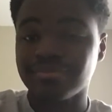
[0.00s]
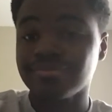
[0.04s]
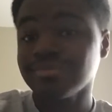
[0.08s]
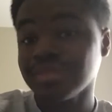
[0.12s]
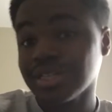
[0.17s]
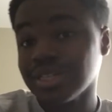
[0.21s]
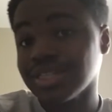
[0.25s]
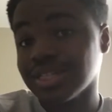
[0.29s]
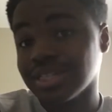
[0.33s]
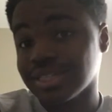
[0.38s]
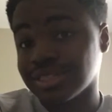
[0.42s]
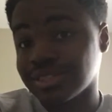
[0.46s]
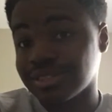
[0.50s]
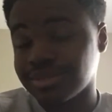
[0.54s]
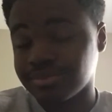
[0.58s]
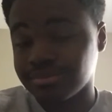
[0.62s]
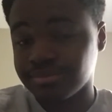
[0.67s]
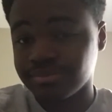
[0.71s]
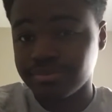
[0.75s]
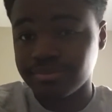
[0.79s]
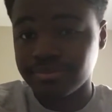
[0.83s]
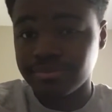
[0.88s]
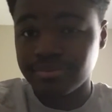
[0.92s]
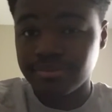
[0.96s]
Than this.
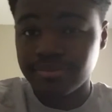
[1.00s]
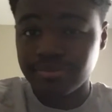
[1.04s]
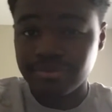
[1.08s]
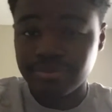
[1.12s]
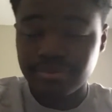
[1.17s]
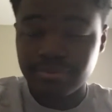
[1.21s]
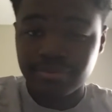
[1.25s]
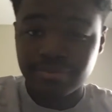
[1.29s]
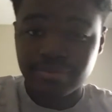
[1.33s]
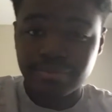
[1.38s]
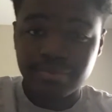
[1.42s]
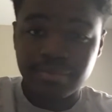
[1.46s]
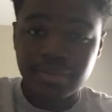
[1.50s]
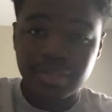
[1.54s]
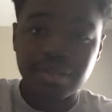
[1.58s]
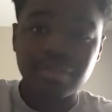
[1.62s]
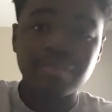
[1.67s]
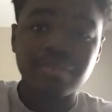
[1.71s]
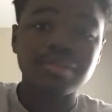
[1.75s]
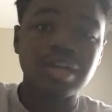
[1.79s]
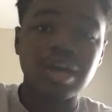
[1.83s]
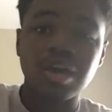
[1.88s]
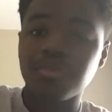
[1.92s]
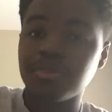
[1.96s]

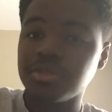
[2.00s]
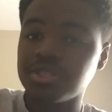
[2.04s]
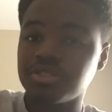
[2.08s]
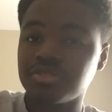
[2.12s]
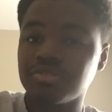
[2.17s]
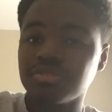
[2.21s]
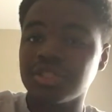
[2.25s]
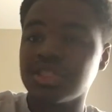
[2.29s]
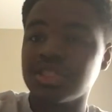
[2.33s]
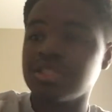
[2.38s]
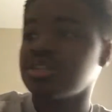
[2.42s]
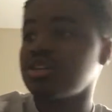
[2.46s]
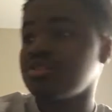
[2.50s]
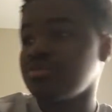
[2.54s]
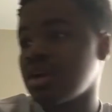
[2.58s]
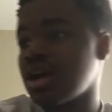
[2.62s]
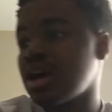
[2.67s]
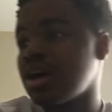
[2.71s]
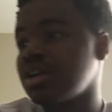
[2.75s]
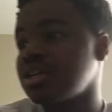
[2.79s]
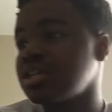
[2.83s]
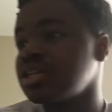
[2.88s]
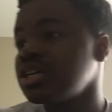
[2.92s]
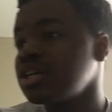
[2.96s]
That'll be streamed
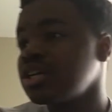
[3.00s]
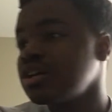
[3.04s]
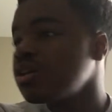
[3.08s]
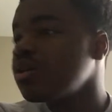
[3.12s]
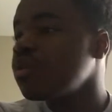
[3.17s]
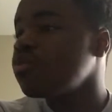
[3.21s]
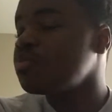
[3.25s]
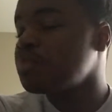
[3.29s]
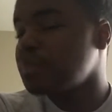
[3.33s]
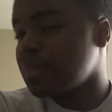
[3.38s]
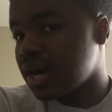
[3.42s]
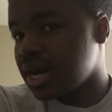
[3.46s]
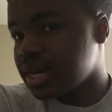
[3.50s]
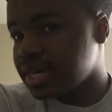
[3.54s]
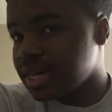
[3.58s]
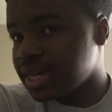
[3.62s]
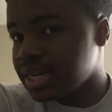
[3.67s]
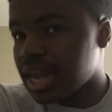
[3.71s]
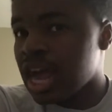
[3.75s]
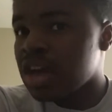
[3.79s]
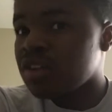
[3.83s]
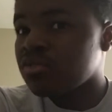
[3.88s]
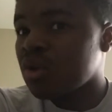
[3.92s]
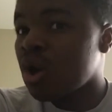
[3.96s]
around Monday
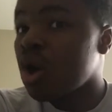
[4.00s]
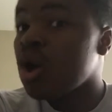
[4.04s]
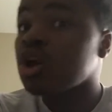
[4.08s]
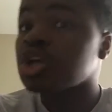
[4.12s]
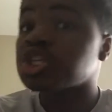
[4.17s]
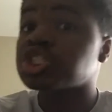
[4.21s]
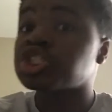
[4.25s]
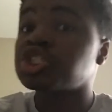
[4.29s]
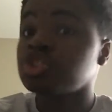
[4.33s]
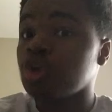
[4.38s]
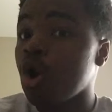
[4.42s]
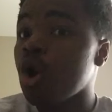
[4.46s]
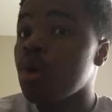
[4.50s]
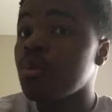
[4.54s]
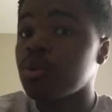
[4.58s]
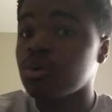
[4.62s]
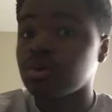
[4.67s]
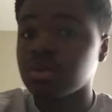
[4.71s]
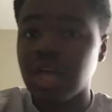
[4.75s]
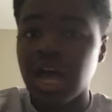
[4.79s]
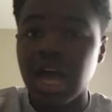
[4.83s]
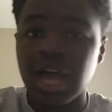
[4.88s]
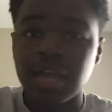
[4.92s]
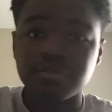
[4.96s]
Night Raw's
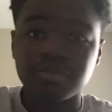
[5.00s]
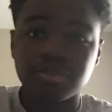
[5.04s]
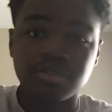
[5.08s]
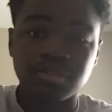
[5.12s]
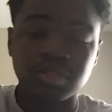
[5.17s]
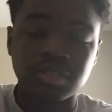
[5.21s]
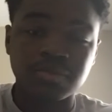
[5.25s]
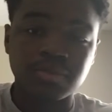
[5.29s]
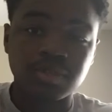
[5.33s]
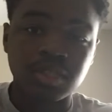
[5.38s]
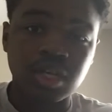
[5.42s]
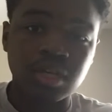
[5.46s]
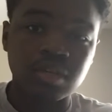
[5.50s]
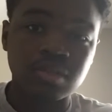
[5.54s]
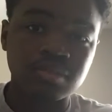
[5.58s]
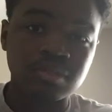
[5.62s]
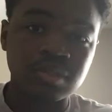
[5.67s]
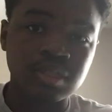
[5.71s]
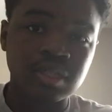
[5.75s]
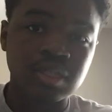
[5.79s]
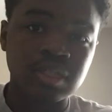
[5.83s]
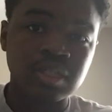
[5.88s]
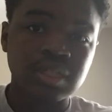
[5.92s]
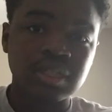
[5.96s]
normal live stream. So,
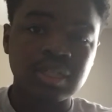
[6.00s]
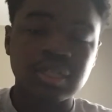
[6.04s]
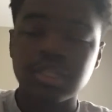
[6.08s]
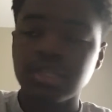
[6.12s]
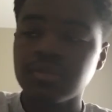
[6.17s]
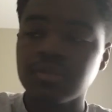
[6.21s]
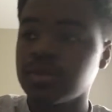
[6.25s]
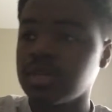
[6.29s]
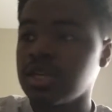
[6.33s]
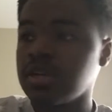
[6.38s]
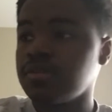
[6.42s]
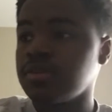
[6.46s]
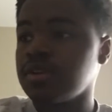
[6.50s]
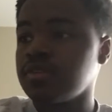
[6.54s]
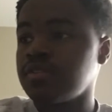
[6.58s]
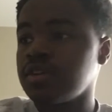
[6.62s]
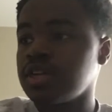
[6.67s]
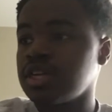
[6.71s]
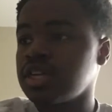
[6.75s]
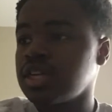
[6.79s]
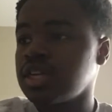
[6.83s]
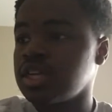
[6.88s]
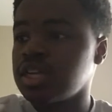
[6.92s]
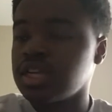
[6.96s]
if
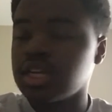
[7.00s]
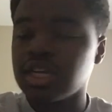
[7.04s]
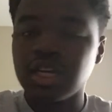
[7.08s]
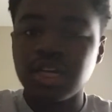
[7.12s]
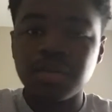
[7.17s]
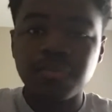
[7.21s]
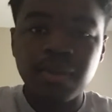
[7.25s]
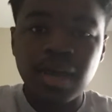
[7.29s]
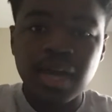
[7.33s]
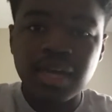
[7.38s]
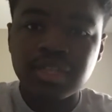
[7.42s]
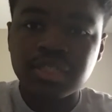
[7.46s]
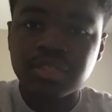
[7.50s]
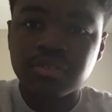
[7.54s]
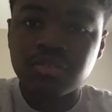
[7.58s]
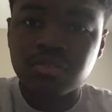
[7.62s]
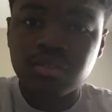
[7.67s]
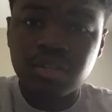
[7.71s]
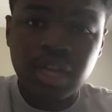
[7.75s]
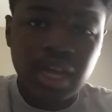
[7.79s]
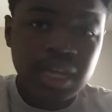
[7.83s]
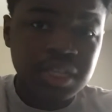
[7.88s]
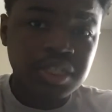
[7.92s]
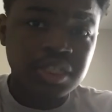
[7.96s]
anybody's
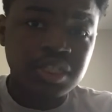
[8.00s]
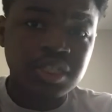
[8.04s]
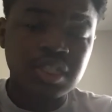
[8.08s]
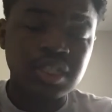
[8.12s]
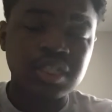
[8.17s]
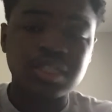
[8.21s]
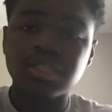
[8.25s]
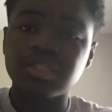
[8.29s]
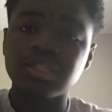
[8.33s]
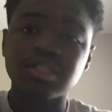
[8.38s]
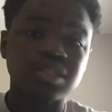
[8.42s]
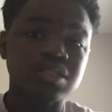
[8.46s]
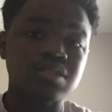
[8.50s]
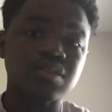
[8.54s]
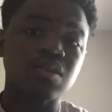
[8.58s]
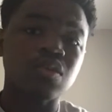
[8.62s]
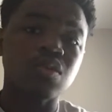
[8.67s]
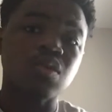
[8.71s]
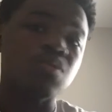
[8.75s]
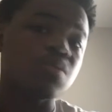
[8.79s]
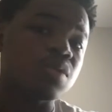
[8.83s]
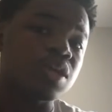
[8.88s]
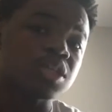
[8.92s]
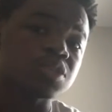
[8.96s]
catching this,
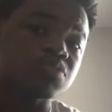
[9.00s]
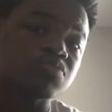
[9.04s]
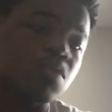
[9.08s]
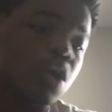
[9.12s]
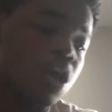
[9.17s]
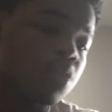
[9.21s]
where's